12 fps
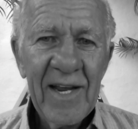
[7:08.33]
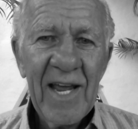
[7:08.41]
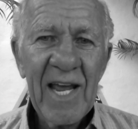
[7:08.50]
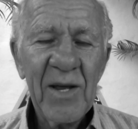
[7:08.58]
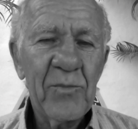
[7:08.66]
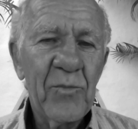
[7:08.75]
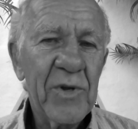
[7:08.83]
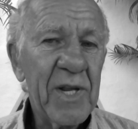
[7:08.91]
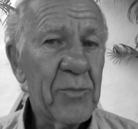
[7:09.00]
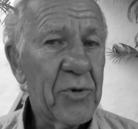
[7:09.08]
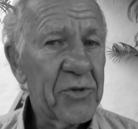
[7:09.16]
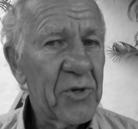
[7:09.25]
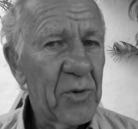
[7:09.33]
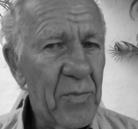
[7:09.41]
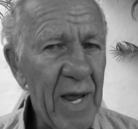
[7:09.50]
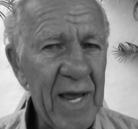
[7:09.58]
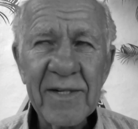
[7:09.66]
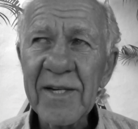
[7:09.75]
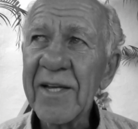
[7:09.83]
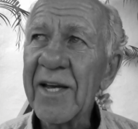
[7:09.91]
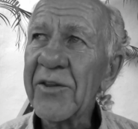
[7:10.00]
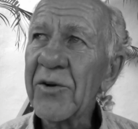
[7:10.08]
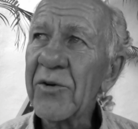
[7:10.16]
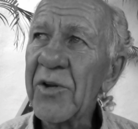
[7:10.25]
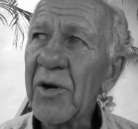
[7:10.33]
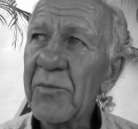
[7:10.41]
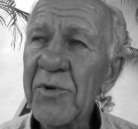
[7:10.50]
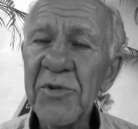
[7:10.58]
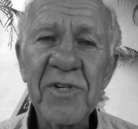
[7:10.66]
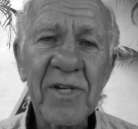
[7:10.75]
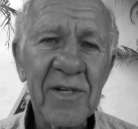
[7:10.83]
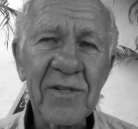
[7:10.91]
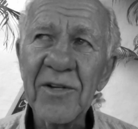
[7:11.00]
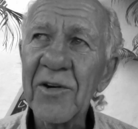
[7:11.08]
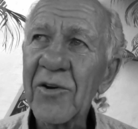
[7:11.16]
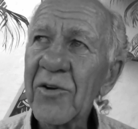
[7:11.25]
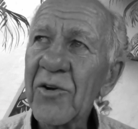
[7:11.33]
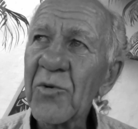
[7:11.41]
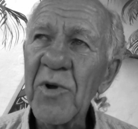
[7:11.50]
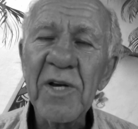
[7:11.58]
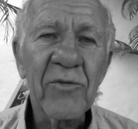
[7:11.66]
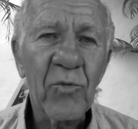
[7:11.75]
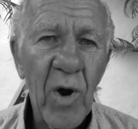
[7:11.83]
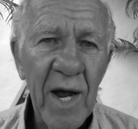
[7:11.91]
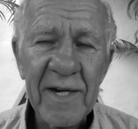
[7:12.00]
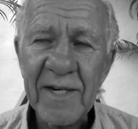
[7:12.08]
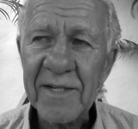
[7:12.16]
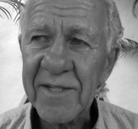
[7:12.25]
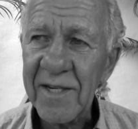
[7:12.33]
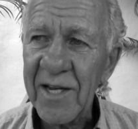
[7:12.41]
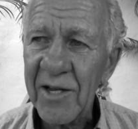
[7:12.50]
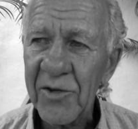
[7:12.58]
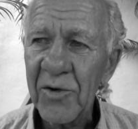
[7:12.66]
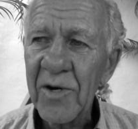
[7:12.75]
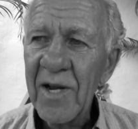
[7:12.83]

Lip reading: And when they put their band together and their music and their creative writing together,